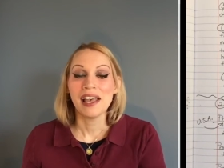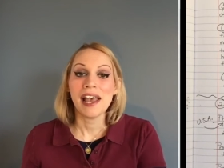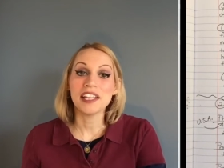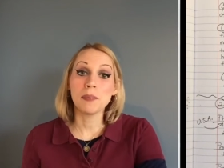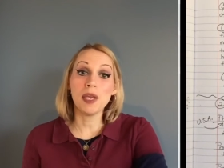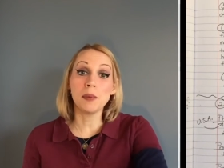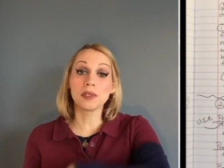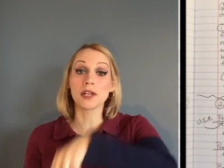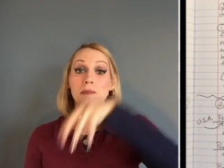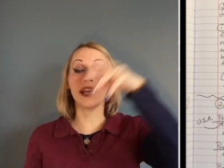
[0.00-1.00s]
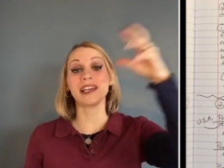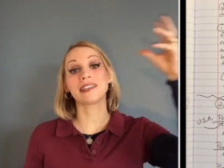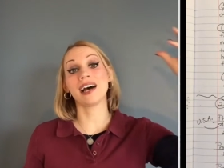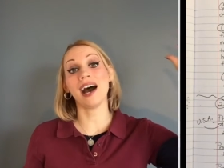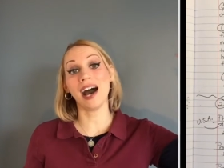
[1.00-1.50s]
and the people that are making
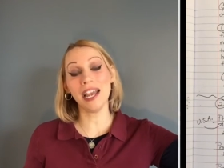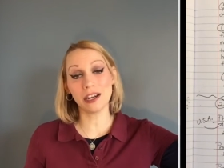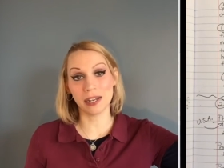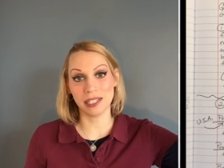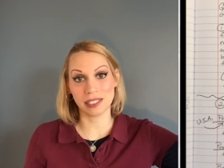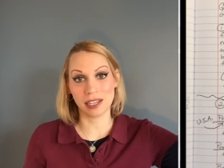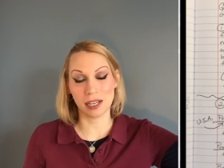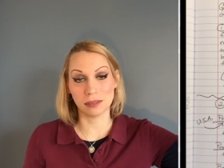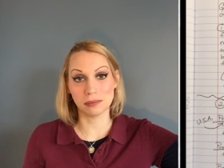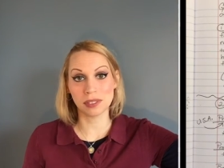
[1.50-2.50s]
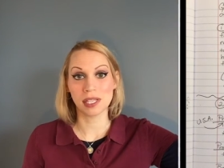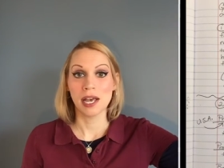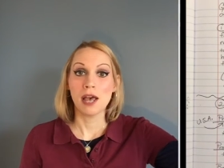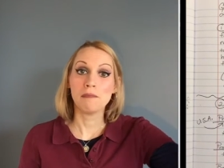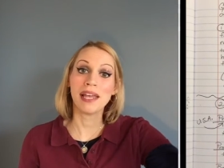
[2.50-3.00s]
the higher incomes
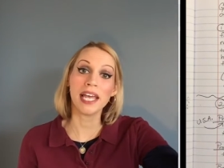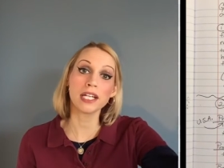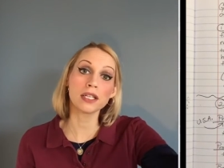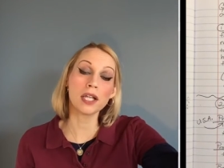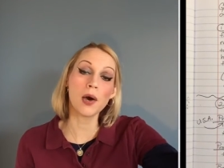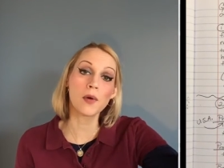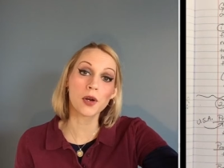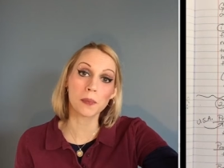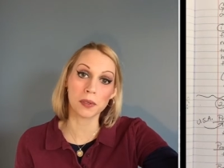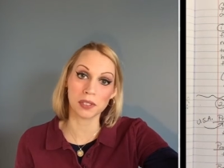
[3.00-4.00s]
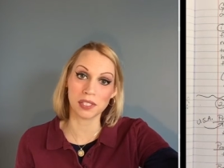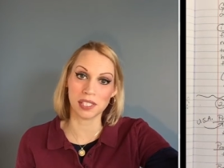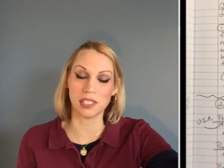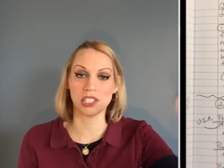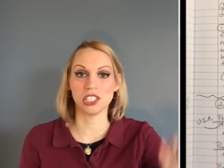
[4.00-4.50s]
pay a lower
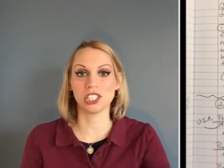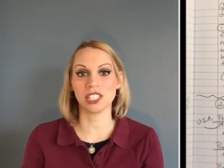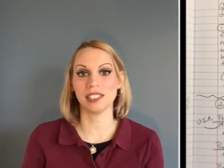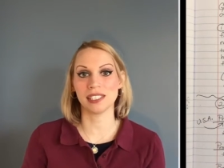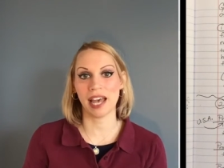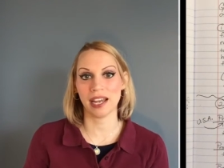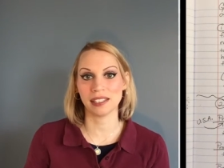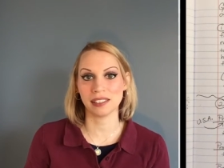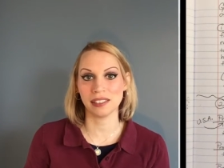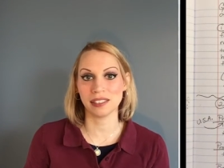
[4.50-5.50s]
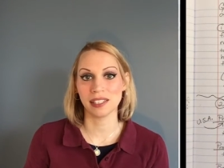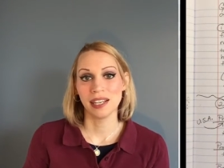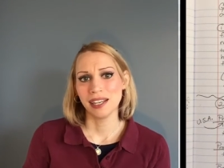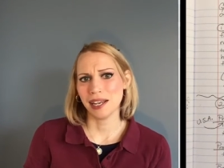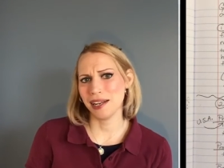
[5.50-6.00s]
percentage in taxes.
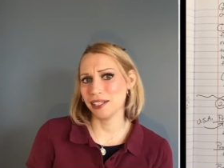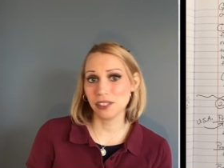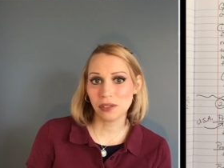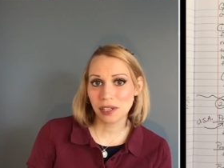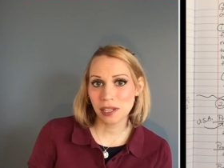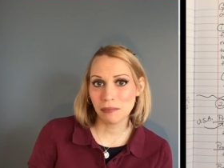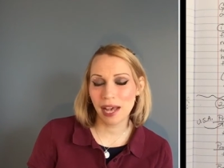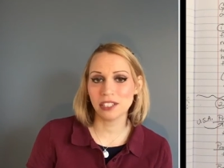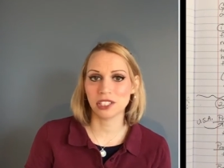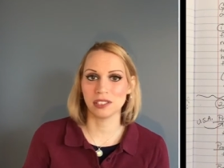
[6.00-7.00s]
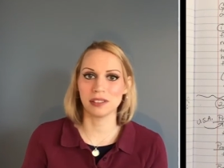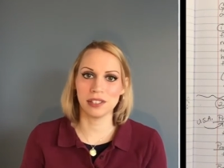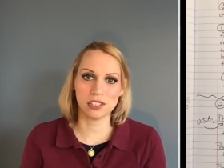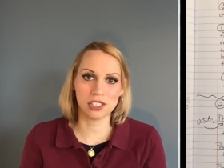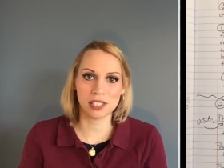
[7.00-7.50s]
And as you can imagine,
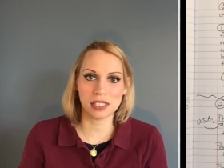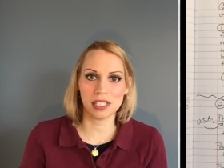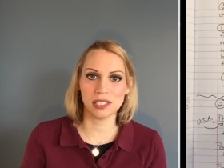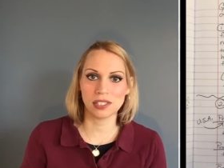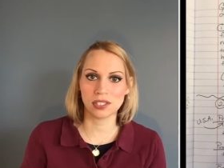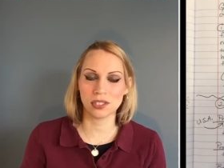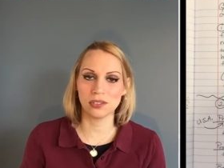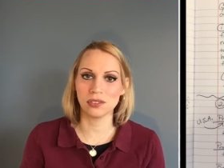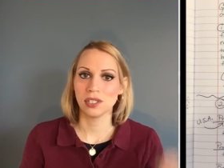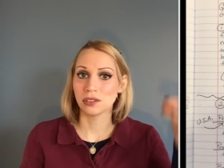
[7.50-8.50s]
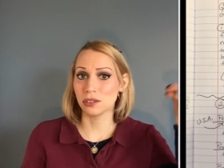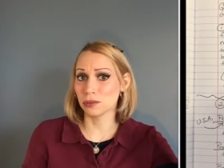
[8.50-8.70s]
this just leads to the